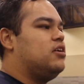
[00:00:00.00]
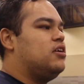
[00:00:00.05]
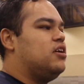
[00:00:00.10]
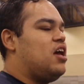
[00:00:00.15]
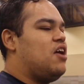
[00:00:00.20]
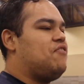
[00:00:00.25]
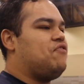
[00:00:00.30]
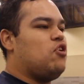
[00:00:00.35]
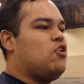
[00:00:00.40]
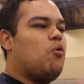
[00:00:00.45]

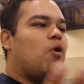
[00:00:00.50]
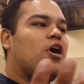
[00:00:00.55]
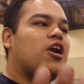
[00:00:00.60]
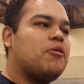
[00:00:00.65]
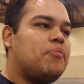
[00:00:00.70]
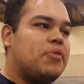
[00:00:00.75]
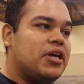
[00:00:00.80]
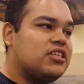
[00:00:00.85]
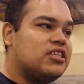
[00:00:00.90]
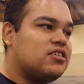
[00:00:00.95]
if you want
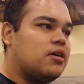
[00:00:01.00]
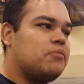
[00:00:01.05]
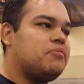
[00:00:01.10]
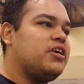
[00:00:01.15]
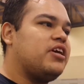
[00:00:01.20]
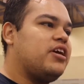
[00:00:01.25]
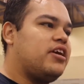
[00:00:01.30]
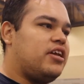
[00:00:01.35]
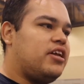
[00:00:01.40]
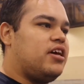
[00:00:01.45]
to be
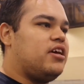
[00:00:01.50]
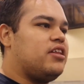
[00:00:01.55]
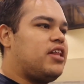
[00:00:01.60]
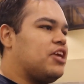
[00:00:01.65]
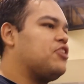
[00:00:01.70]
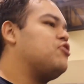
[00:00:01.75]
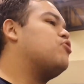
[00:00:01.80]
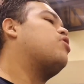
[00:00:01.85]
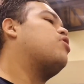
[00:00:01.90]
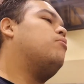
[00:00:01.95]
something in it,
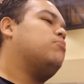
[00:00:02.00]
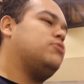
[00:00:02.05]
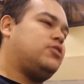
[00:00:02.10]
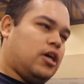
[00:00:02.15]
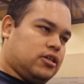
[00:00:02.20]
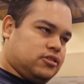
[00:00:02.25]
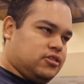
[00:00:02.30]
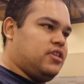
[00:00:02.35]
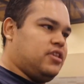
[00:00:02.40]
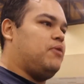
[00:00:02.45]
like you come and
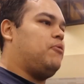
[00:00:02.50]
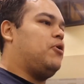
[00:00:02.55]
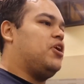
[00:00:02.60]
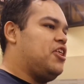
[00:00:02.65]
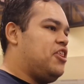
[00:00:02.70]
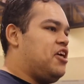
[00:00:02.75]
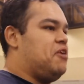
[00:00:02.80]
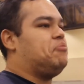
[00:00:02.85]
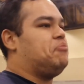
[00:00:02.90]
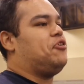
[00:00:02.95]
talk to them, one
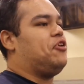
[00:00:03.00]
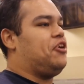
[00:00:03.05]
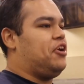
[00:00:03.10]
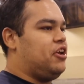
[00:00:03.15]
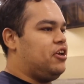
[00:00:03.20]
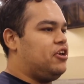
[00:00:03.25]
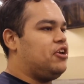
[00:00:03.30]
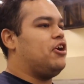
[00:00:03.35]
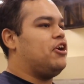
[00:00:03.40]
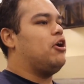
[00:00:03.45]
of them
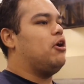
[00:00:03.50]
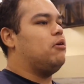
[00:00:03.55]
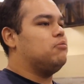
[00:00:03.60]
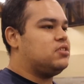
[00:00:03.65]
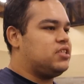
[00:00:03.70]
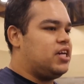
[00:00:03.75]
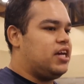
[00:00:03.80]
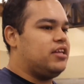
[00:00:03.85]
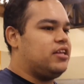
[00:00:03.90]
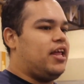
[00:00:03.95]
three. You know what I'm
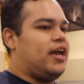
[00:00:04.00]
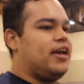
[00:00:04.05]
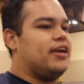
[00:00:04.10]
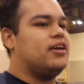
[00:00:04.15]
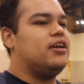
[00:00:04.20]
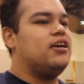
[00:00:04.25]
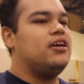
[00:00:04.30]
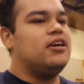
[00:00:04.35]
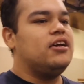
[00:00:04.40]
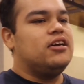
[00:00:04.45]
saying? Like,
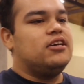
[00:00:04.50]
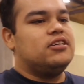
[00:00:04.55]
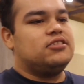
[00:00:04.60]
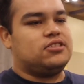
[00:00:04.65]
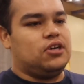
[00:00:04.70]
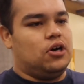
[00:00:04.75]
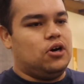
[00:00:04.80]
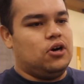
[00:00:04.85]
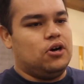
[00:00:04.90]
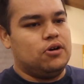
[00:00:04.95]

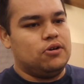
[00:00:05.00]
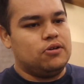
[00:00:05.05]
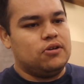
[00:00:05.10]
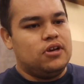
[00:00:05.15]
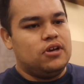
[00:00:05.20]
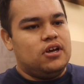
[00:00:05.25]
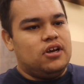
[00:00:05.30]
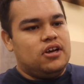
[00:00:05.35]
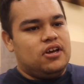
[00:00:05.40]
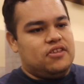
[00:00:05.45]
so
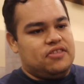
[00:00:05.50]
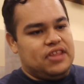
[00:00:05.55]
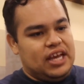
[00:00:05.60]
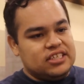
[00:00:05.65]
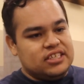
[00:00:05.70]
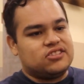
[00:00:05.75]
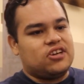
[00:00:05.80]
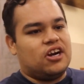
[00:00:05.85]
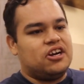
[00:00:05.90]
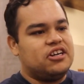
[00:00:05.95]
they
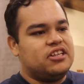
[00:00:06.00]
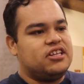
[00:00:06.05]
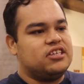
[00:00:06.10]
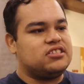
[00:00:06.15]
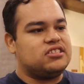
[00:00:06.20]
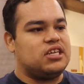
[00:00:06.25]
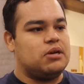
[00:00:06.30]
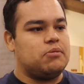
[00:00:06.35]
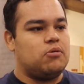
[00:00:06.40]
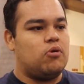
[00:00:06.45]
started
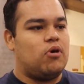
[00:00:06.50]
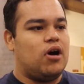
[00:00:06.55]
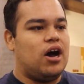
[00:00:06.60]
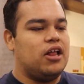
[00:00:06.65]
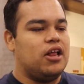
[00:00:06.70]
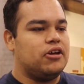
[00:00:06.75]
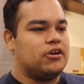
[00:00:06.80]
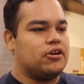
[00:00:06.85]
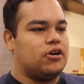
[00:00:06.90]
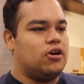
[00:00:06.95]
this team a
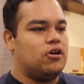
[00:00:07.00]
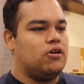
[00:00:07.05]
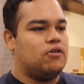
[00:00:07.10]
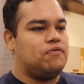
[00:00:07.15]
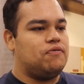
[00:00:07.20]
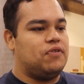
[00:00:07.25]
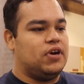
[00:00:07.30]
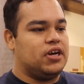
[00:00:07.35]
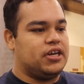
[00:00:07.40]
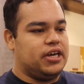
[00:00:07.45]
while ago.
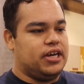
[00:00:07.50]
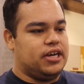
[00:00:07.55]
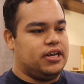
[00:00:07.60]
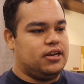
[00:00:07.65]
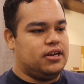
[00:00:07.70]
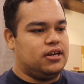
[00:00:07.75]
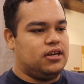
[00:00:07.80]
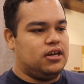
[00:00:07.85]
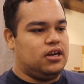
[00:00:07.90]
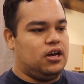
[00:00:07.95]

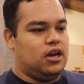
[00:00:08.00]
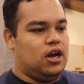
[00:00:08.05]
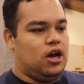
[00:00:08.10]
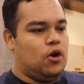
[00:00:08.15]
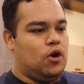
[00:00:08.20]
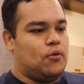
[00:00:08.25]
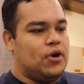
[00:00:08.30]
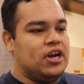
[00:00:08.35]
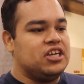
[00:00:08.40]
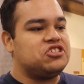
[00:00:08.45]

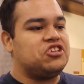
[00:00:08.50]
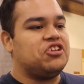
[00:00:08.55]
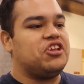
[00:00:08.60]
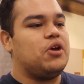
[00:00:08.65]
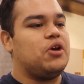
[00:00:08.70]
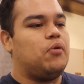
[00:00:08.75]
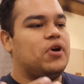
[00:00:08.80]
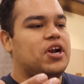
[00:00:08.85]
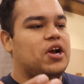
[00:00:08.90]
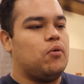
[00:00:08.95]

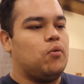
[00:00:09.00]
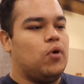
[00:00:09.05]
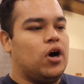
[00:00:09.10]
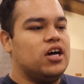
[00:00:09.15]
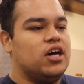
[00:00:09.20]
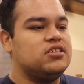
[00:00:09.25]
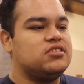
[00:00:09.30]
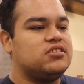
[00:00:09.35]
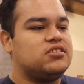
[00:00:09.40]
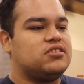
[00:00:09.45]
Originally what it
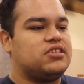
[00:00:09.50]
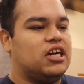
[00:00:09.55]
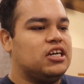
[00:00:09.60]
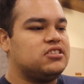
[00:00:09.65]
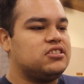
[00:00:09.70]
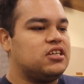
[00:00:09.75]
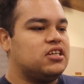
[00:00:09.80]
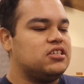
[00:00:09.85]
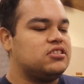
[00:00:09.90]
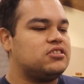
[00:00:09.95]
was,
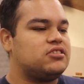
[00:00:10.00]
there's a